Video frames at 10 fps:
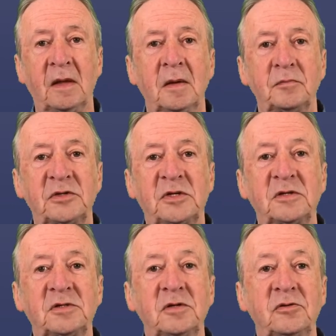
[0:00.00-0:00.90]

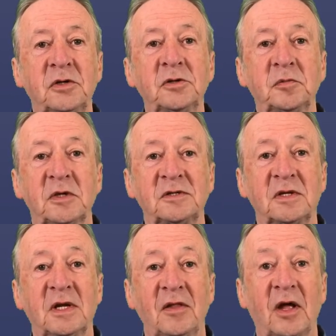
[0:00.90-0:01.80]
Persistent rumours
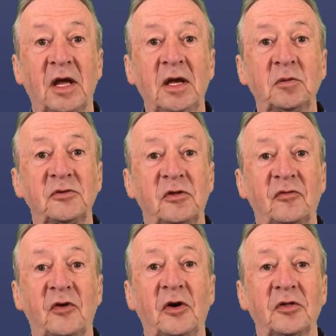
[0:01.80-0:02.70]
that he was the
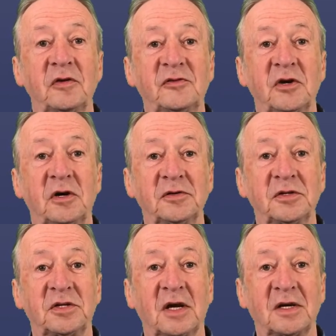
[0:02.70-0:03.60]
father of Charles
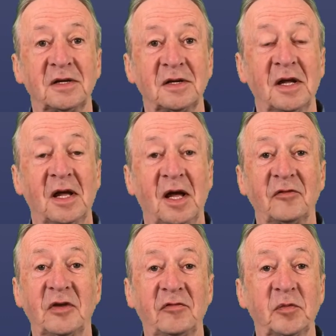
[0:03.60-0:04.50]
II have
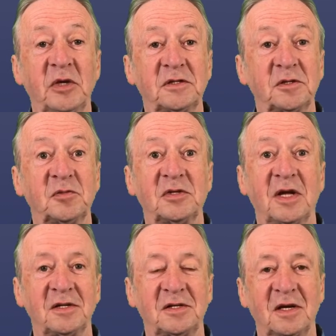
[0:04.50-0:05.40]
never been
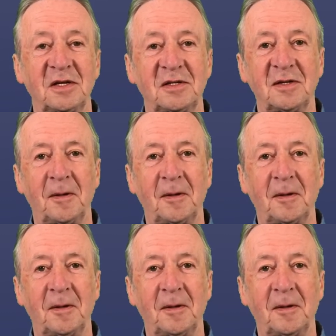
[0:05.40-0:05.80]
substantiated.